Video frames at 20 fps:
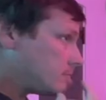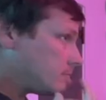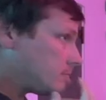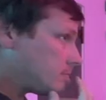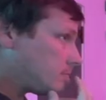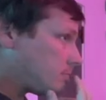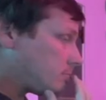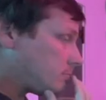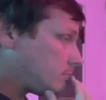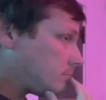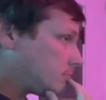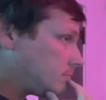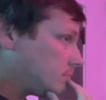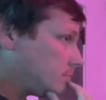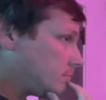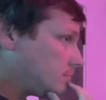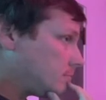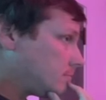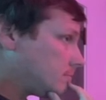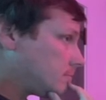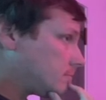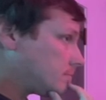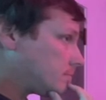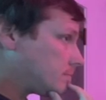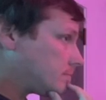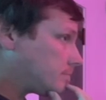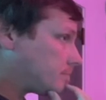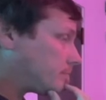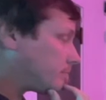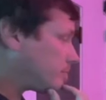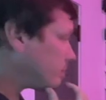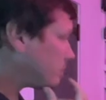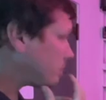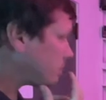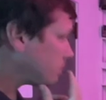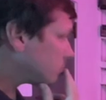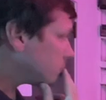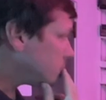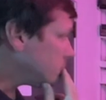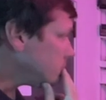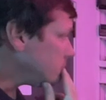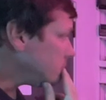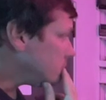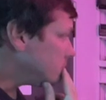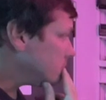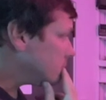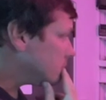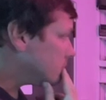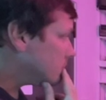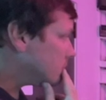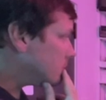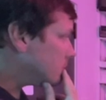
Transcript: easily. You know, yeah, yeah. living lives that they